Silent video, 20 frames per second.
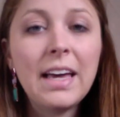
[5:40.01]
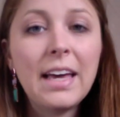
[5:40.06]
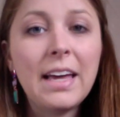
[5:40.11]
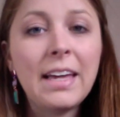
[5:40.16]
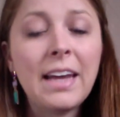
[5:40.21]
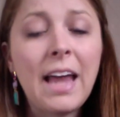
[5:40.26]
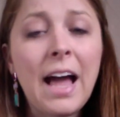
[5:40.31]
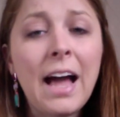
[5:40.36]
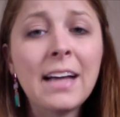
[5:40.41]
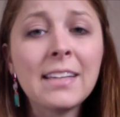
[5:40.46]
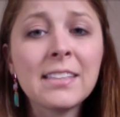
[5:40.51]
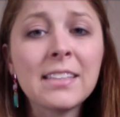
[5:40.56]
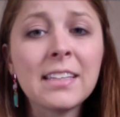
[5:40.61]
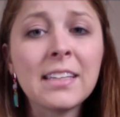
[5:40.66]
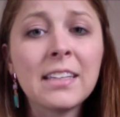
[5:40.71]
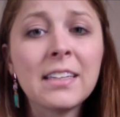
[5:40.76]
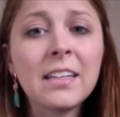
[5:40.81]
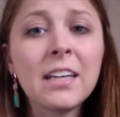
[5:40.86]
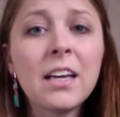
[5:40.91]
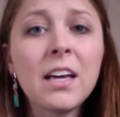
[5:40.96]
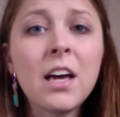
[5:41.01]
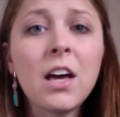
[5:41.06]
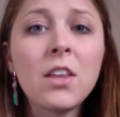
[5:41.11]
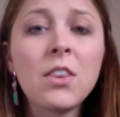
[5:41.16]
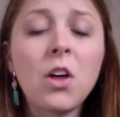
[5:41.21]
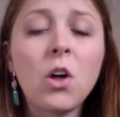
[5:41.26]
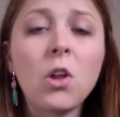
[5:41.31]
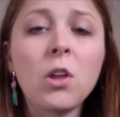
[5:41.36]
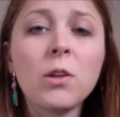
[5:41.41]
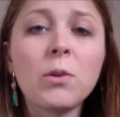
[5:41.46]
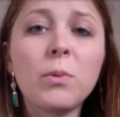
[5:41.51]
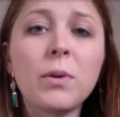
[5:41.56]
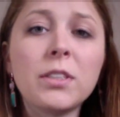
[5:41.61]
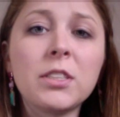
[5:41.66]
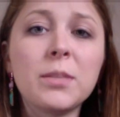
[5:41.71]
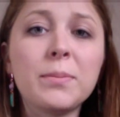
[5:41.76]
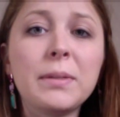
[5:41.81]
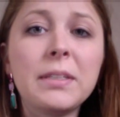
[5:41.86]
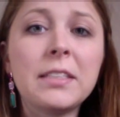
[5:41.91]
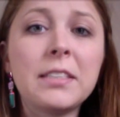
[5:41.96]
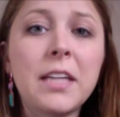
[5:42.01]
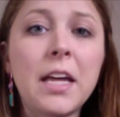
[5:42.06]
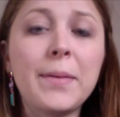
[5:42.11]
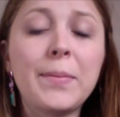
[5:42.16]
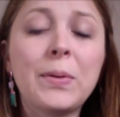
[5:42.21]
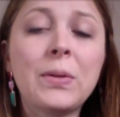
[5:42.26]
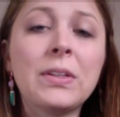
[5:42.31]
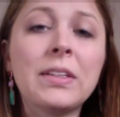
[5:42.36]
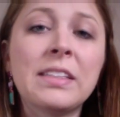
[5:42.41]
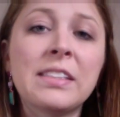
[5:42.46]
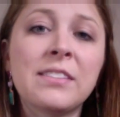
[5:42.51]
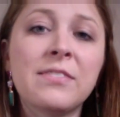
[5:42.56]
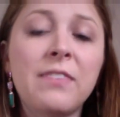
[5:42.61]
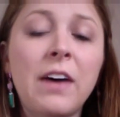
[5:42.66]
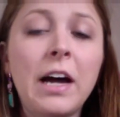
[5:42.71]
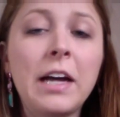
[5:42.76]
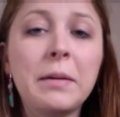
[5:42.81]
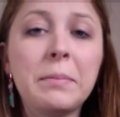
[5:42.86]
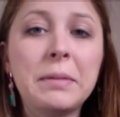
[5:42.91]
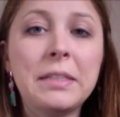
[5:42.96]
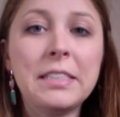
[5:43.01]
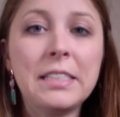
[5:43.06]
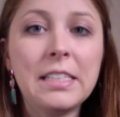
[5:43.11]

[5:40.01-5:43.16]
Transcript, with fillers: In acid, the only one to be stable is vitamin